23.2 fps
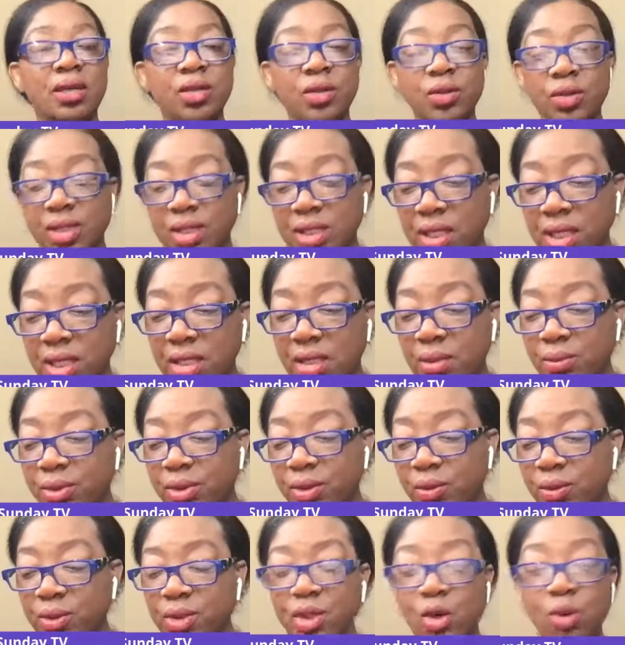you seeing them
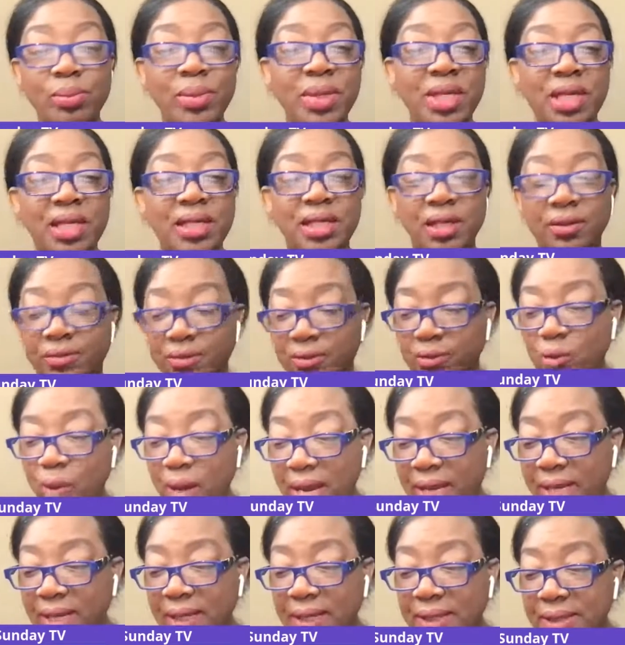through so many different
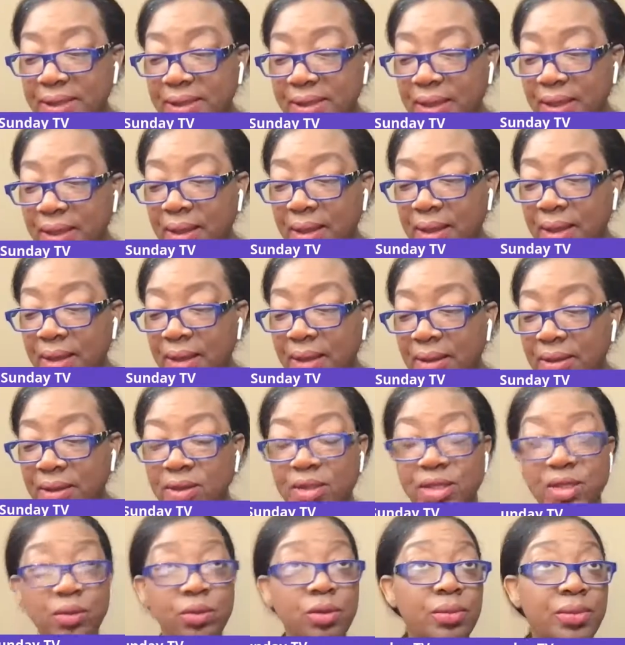ways. You
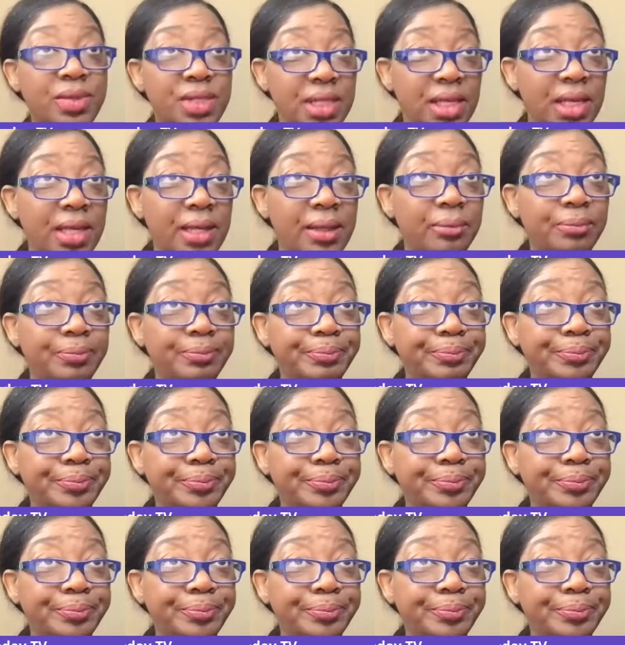see what I'm saying?